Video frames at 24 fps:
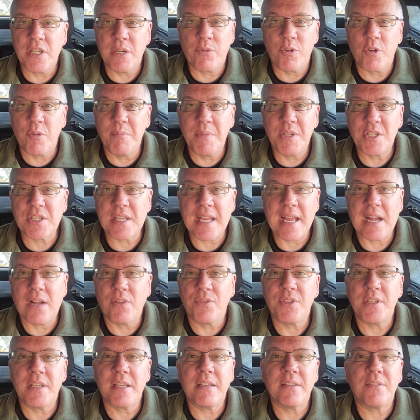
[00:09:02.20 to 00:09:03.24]
that were
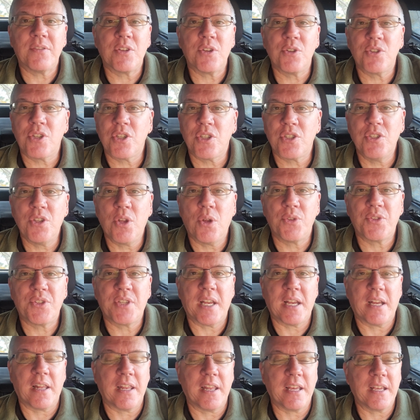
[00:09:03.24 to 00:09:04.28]
miscounting. There's just no
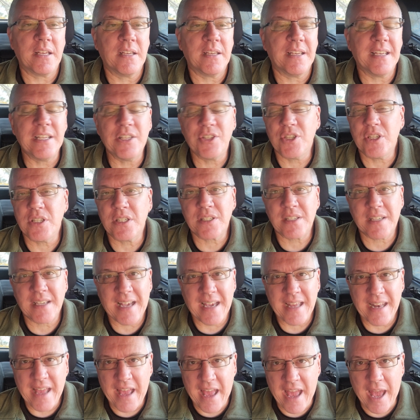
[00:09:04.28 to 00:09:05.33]
telling. It just
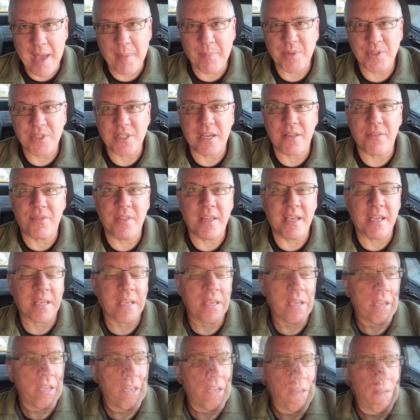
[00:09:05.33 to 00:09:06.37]
kind of happens, I think.
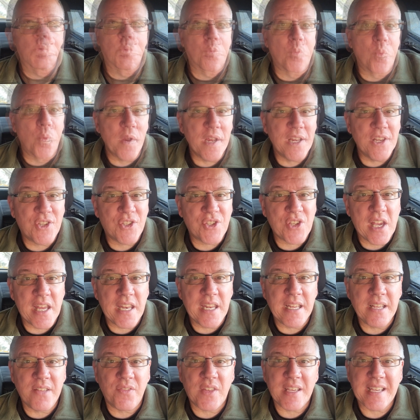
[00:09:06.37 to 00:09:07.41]

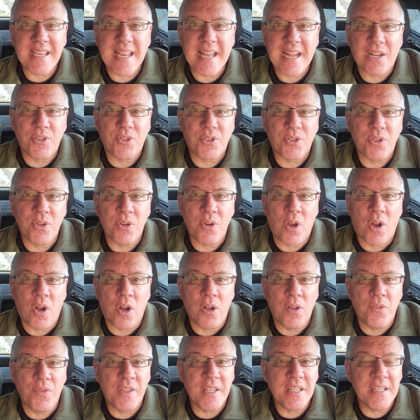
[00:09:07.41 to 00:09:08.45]
Resetting the counter
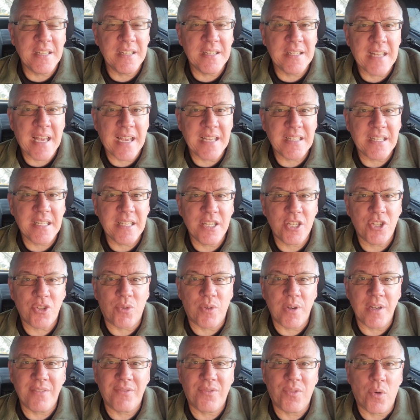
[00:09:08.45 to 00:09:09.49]
on the
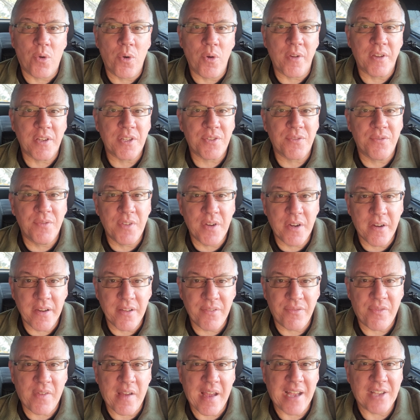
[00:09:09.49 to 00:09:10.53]
1924 is very
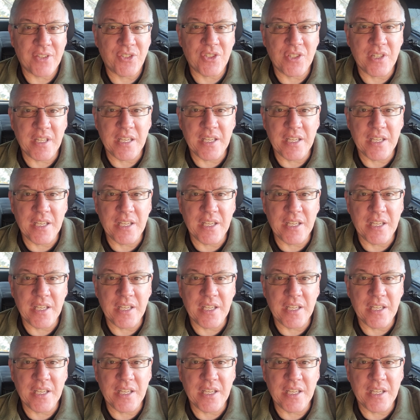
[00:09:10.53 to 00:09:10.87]
fast and